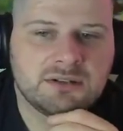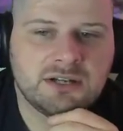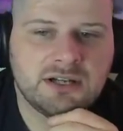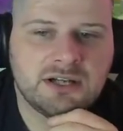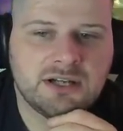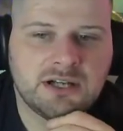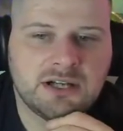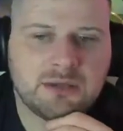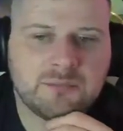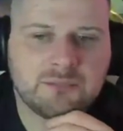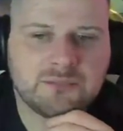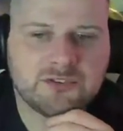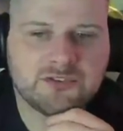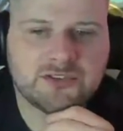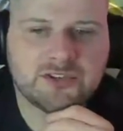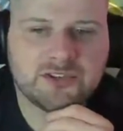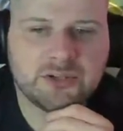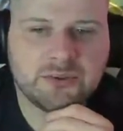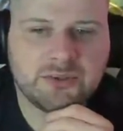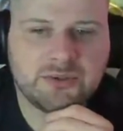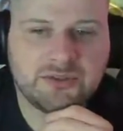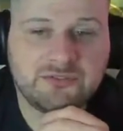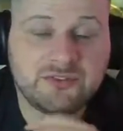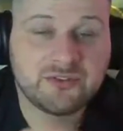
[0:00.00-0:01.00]
Um,
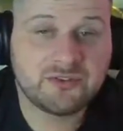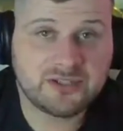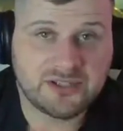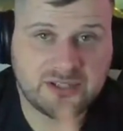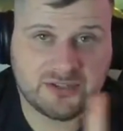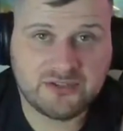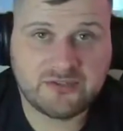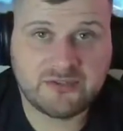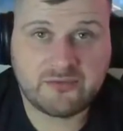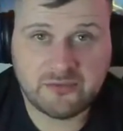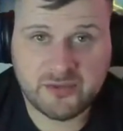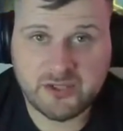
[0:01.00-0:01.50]
so if you did